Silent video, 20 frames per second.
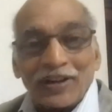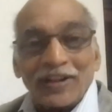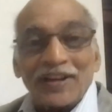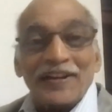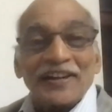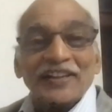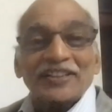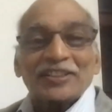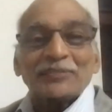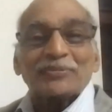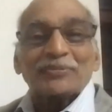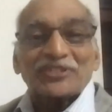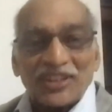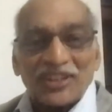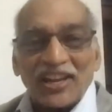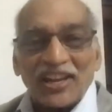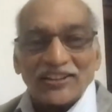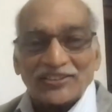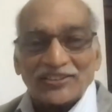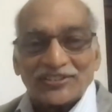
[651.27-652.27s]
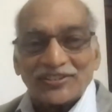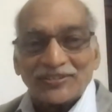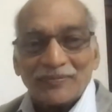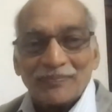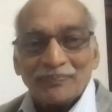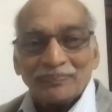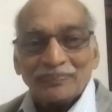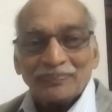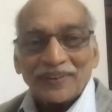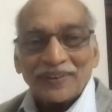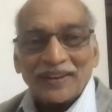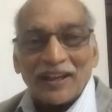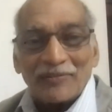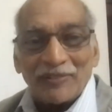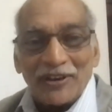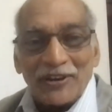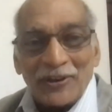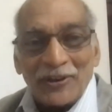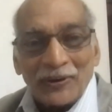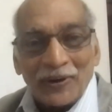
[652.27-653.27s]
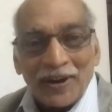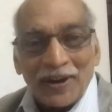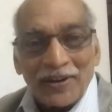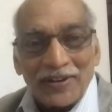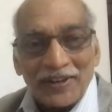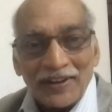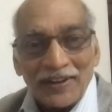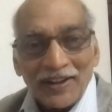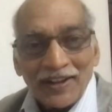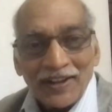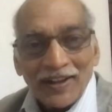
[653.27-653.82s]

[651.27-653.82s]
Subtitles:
leadership skills. Can we do it?